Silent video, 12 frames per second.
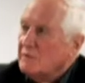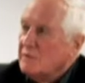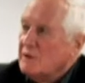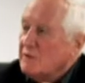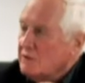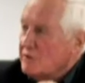
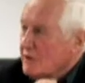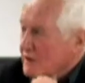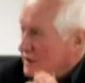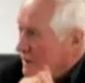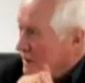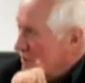people who
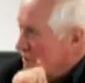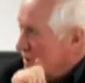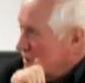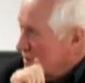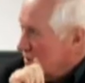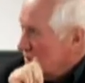work in the
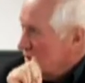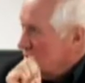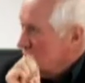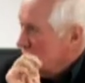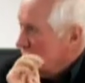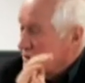
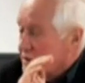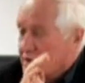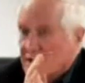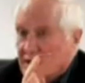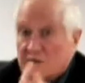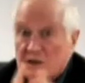emergency
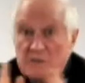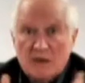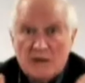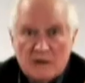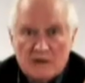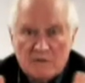services,
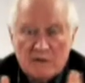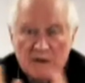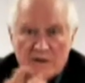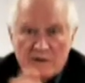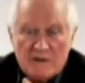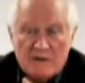particularly the
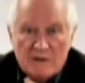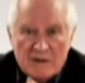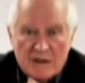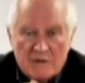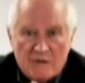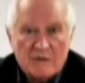police, you know,
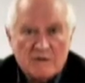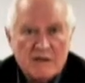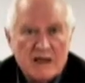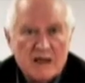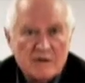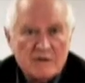they have a sort of
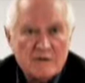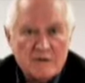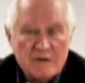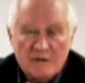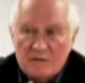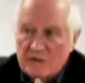gallows
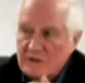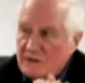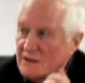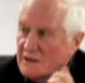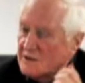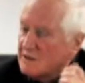humour,
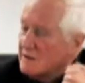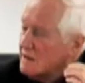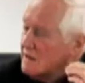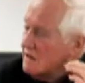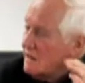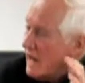and that's
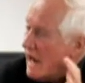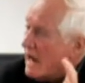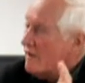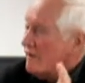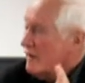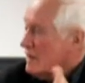
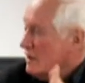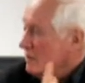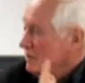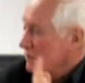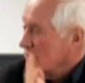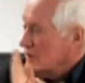how they
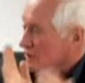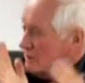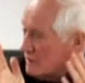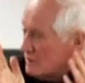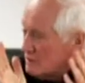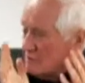cope with
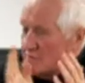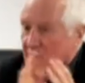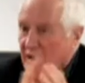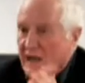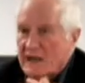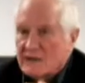all the
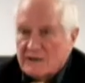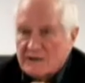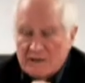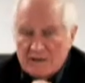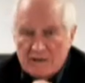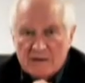
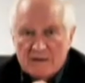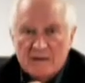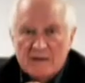angst and